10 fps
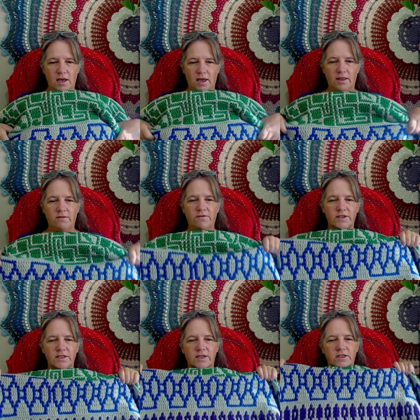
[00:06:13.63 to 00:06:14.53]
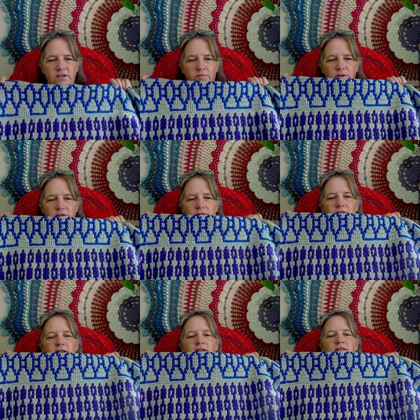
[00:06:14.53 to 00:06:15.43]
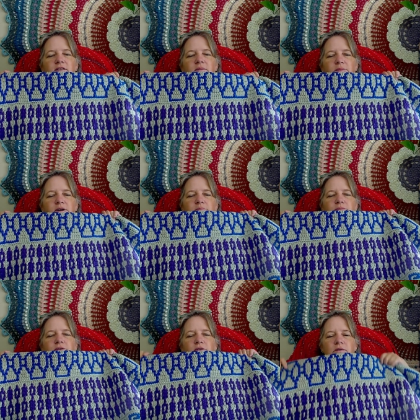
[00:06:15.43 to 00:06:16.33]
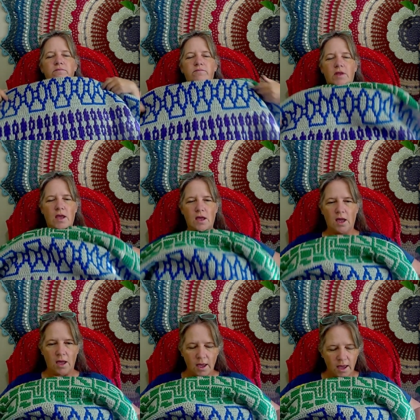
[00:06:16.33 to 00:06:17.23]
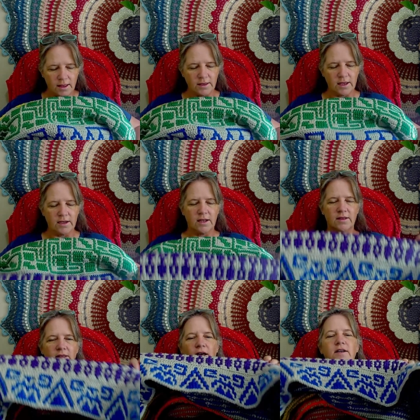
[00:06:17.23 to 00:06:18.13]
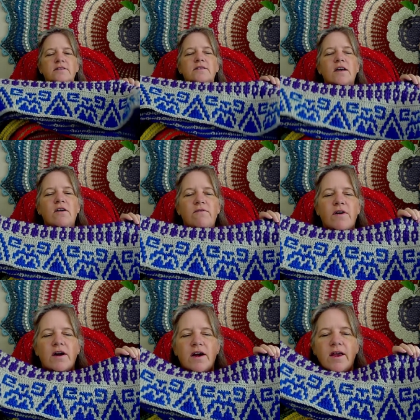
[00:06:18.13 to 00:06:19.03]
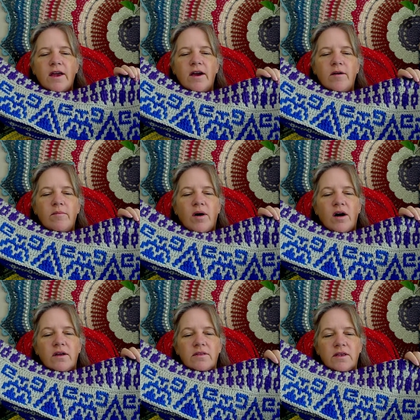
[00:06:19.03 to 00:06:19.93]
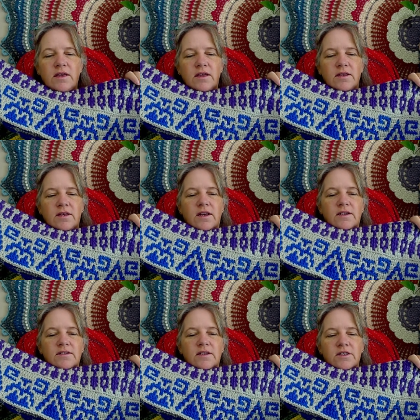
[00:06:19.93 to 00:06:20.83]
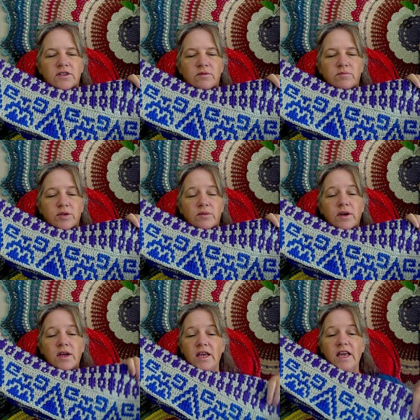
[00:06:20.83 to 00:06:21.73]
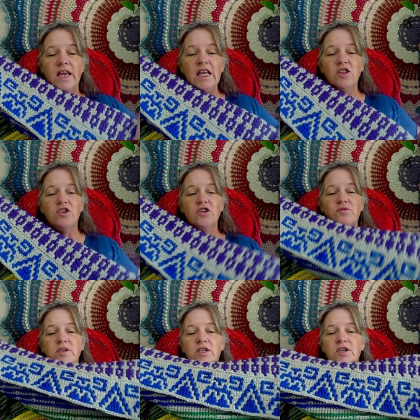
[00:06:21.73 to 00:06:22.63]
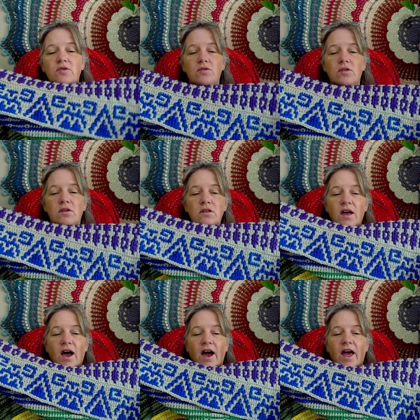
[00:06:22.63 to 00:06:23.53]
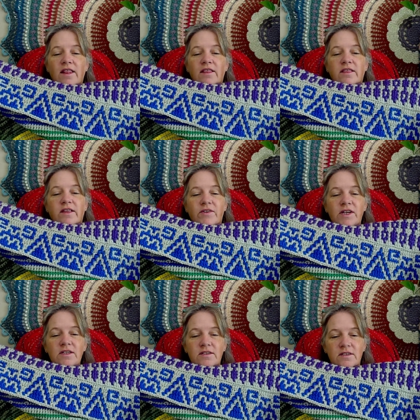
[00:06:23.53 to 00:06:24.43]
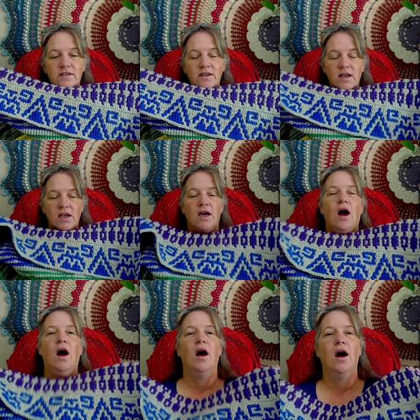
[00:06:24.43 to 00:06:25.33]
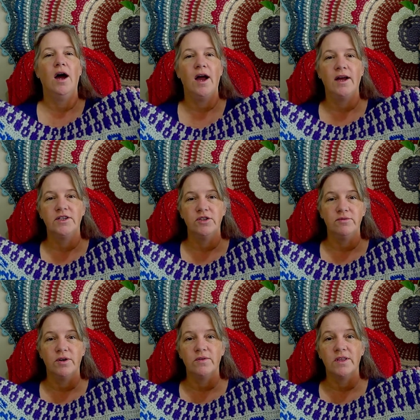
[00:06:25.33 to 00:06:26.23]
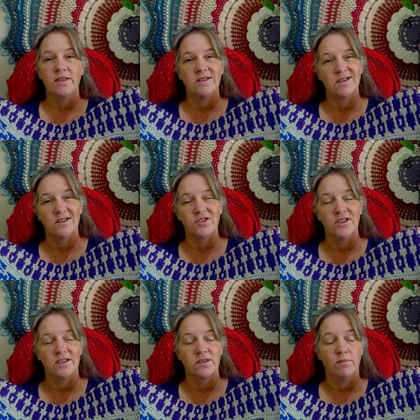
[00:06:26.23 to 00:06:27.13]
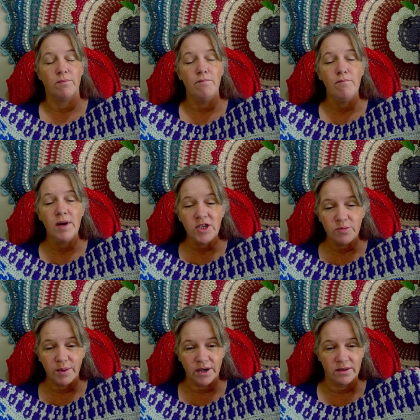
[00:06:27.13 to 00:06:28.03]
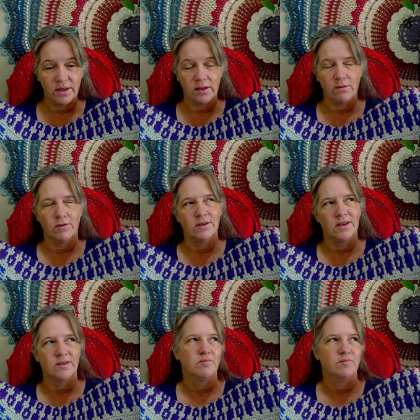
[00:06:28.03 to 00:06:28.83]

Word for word: and the first section of blue and the purple. And then that's how far I am on the next section of blue. It looks really cool. I love it. Uh, I do know that this section is much bigger than, well, not